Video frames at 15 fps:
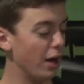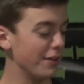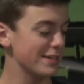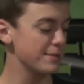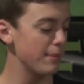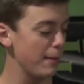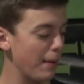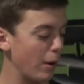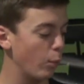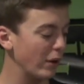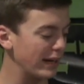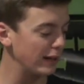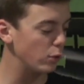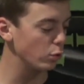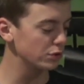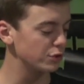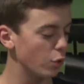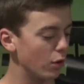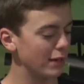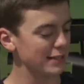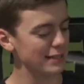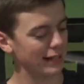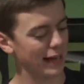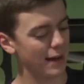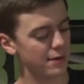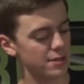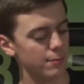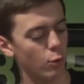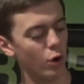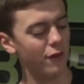This is made by Wicked Cool Toys.
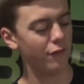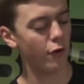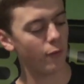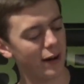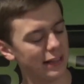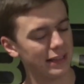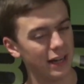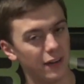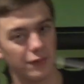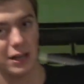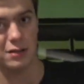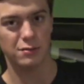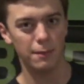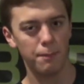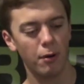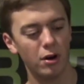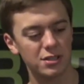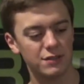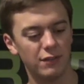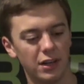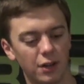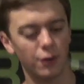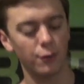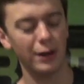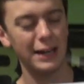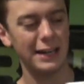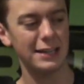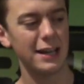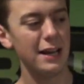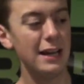Again, some more info right there if you don't want to pause the video to
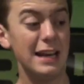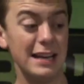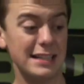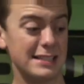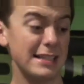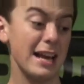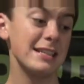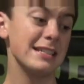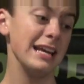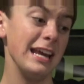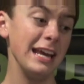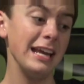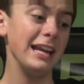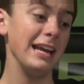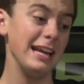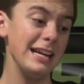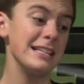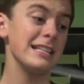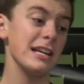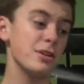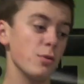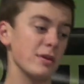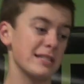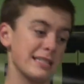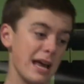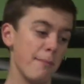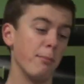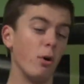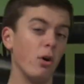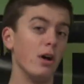read. It says, easy to
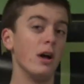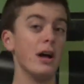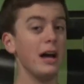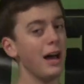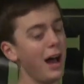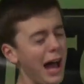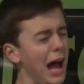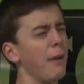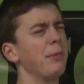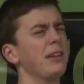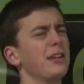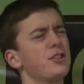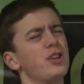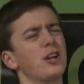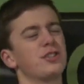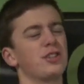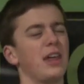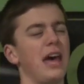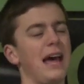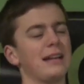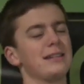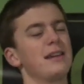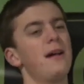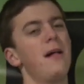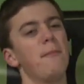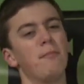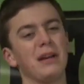assemble. I'll be the judge of that.